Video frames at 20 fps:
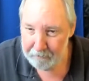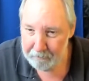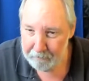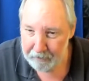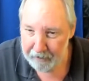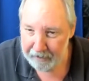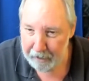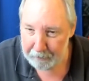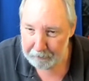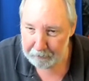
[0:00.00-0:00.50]

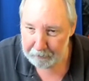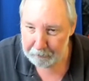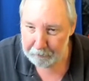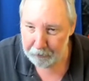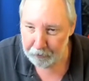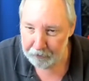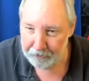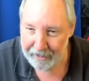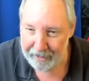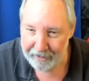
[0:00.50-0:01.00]
being able to
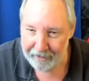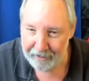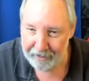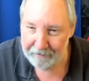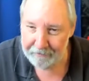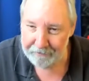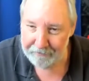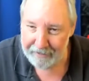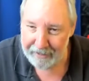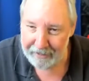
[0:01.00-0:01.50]
pull that
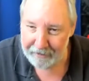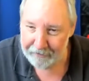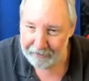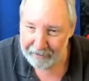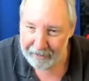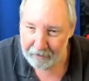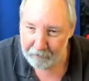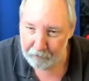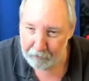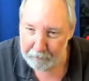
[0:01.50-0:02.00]
off now and
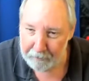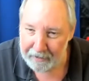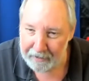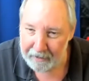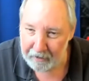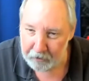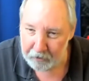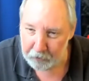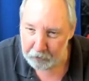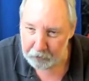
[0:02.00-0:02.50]
again would be
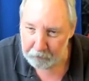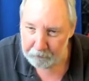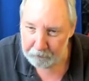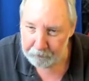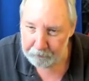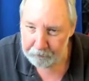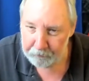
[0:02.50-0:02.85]
kind of cool.